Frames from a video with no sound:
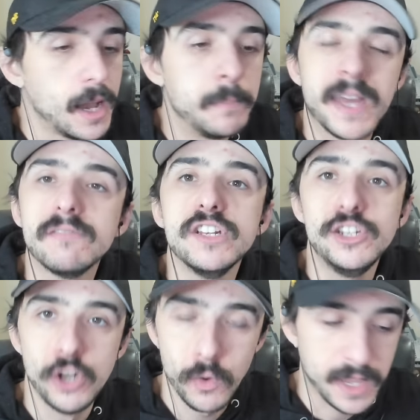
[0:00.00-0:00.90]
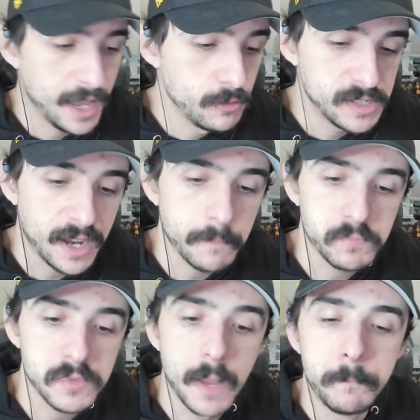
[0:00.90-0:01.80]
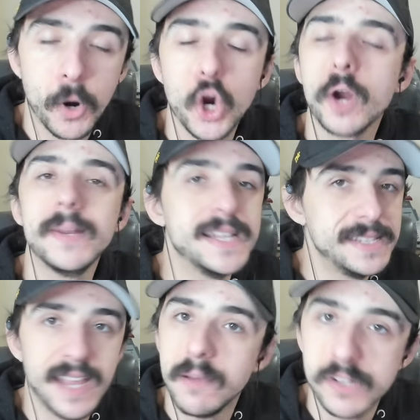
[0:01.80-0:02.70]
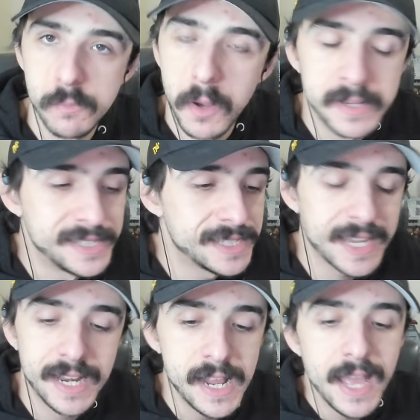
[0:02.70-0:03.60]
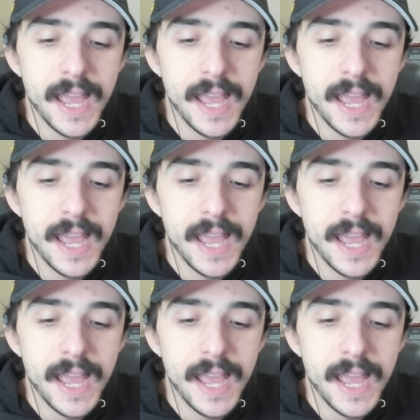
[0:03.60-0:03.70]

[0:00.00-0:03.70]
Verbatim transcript: I'm not even joking. It was like a permanent damage upon my skin,